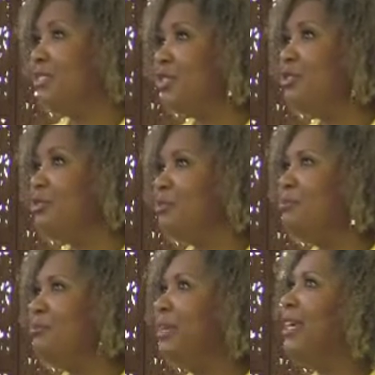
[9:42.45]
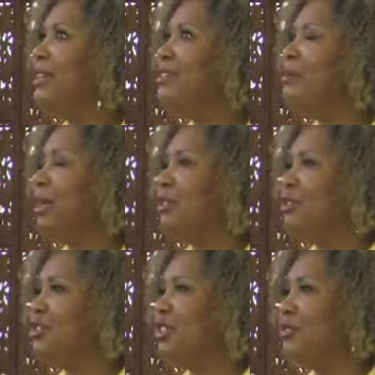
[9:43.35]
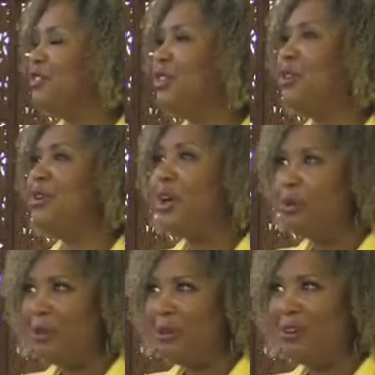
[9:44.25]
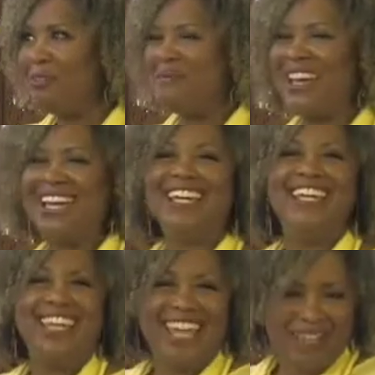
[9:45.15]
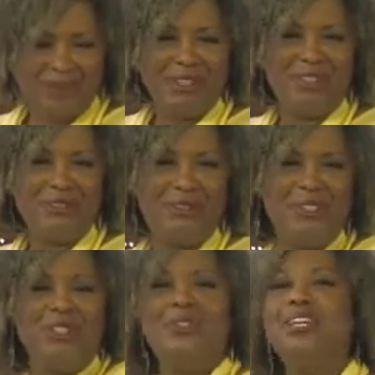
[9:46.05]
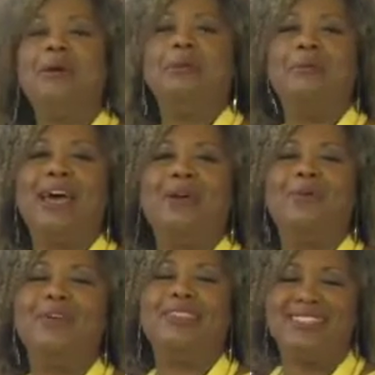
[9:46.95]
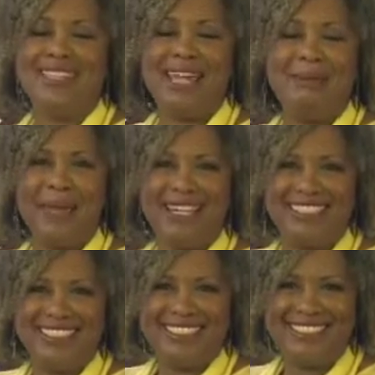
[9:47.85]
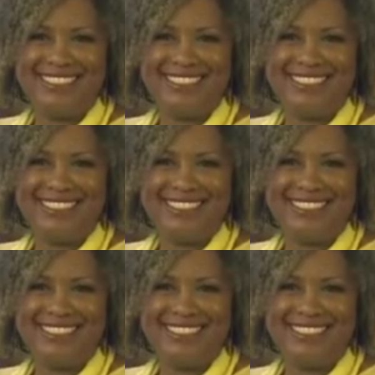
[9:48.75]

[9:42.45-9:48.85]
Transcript: to begin to make those shifts. So we'll be right back, and we'll look forward to you coming back with DaNay Macklin.